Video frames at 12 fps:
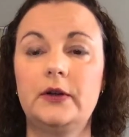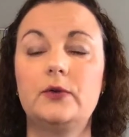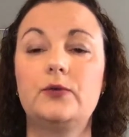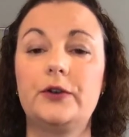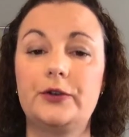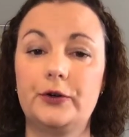
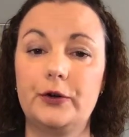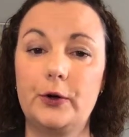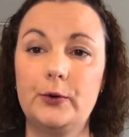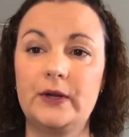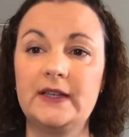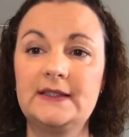Richard
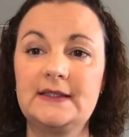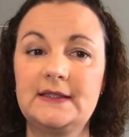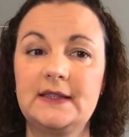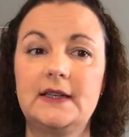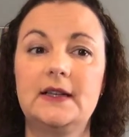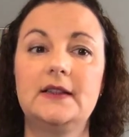Otis,
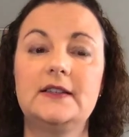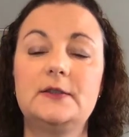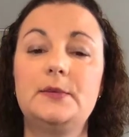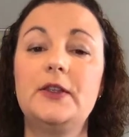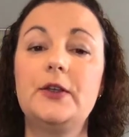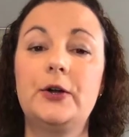
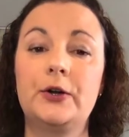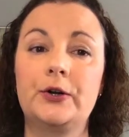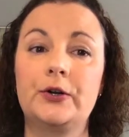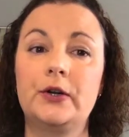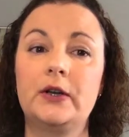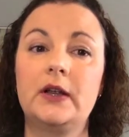Elizabeth
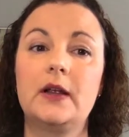Hurd,